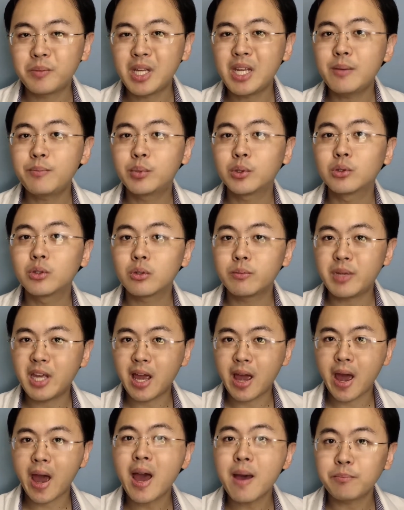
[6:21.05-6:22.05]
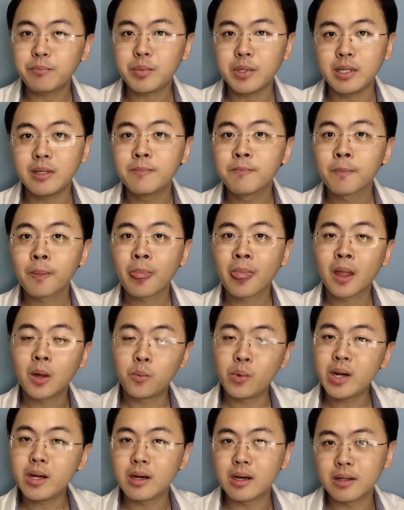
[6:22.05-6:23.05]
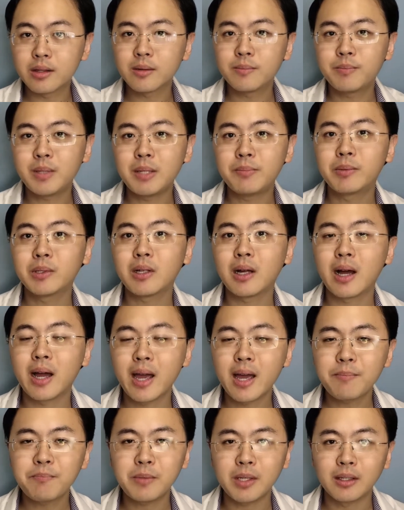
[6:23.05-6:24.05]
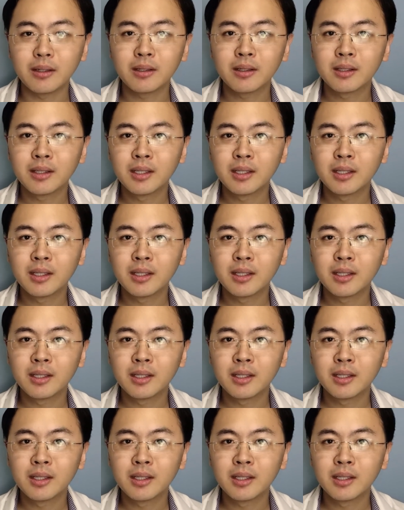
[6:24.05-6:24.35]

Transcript: people to be happy when other people are happy.